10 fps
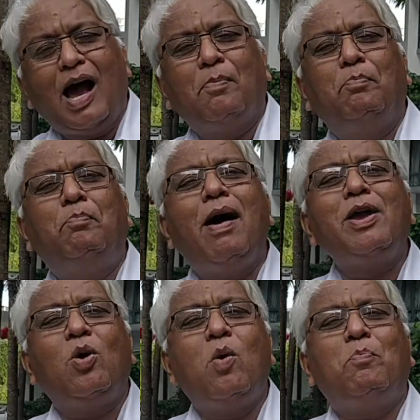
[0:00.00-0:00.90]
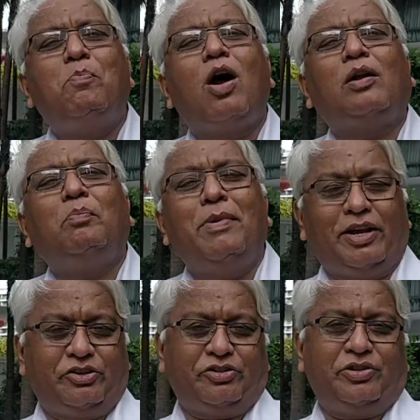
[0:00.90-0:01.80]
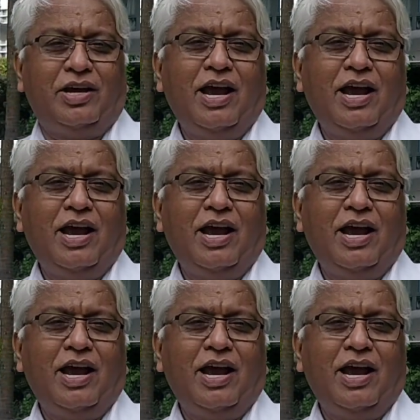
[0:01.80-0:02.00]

a bio Potmix.